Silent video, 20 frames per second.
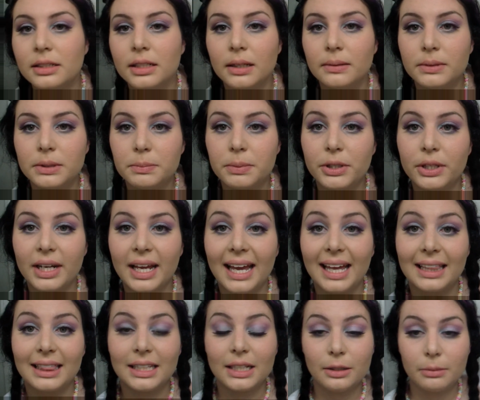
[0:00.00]
Time to put
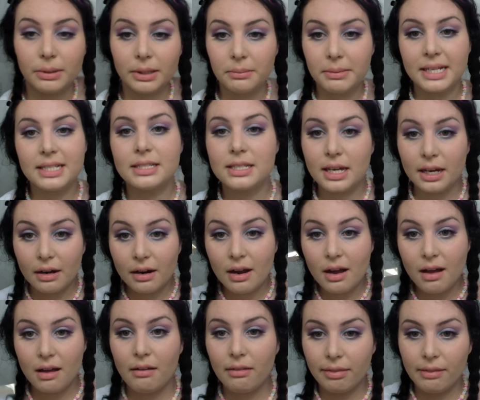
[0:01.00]
a little bit of mascara
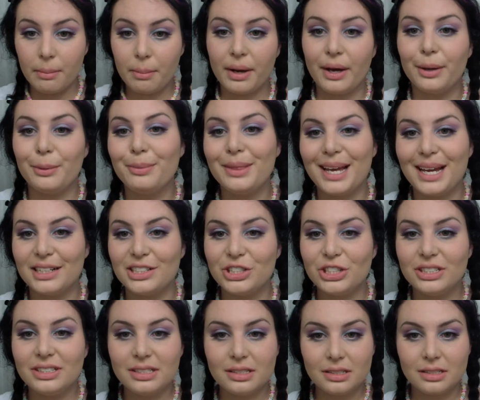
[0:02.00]
on the bottom
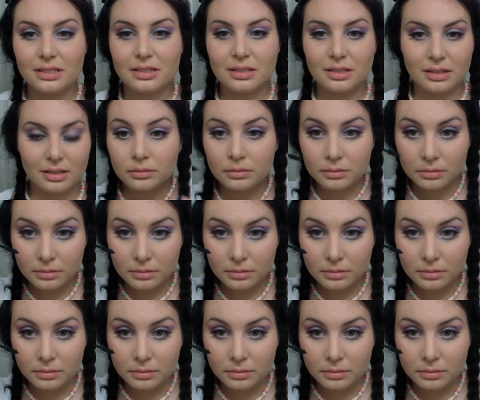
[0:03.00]
lashes.